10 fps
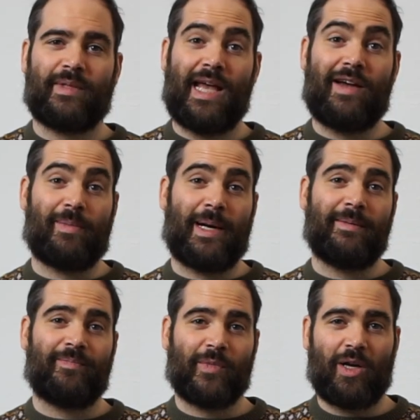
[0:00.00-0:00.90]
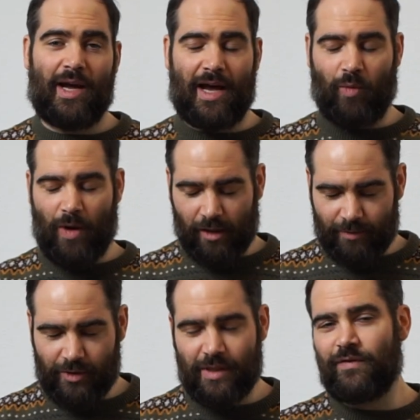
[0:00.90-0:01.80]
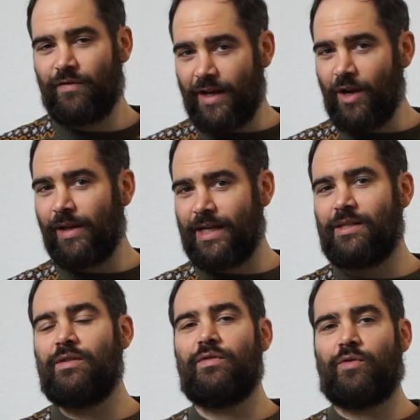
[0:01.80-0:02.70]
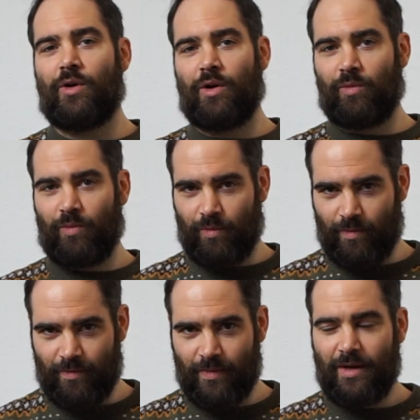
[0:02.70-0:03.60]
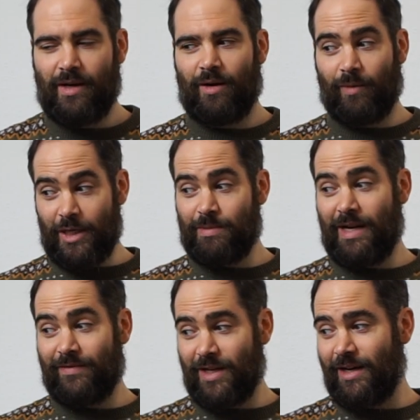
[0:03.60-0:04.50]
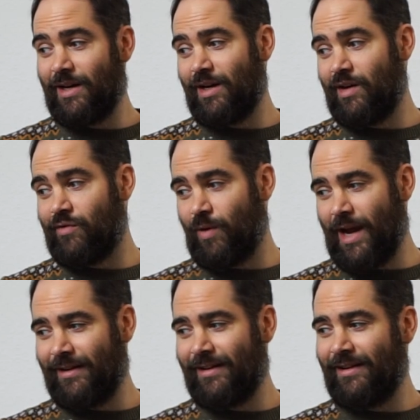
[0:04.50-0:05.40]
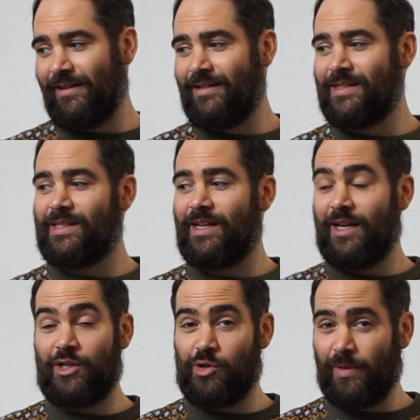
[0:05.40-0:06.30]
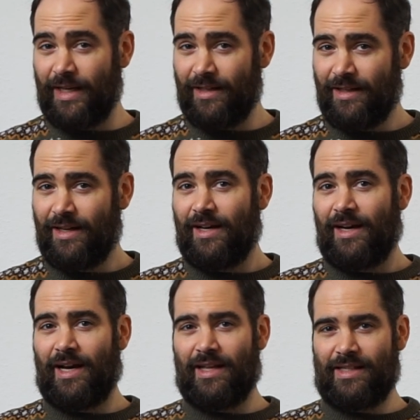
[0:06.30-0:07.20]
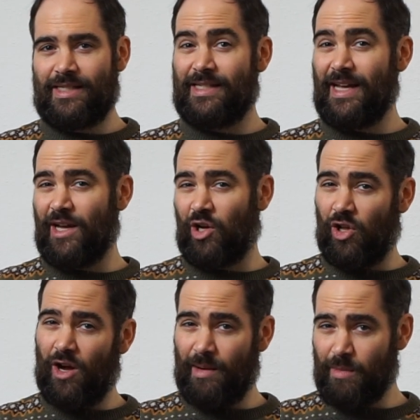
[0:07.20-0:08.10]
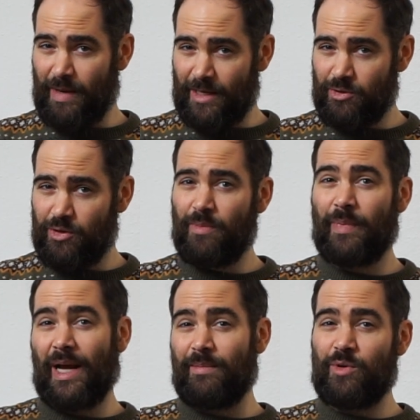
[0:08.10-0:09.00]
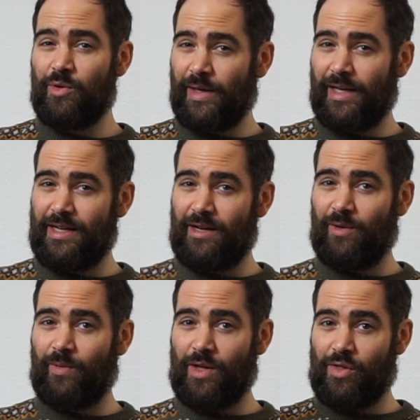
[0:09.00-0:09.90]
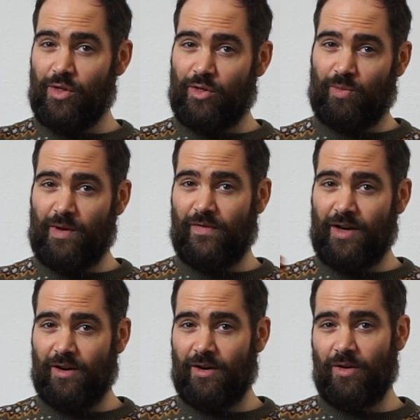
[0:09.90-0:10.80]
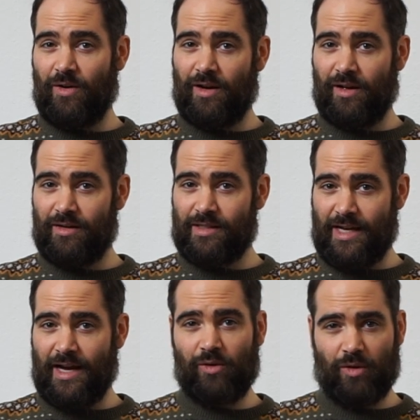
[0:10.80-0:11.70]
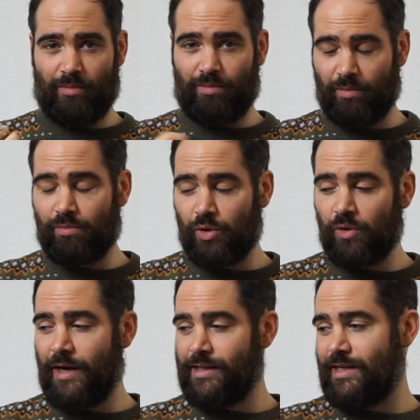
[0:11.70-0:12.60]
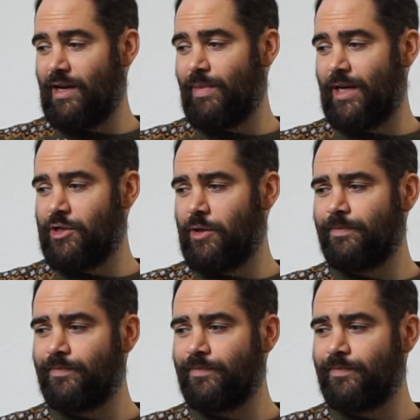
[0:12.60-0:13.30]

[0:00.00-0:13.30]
Hey everybody, welcome to this video lesson for an arrangement I've done of Rhiannon Giddens' Julie. This is a clawhammer banjo tune, but I'm doing it here with 3-finger style or bluegrass style banjo.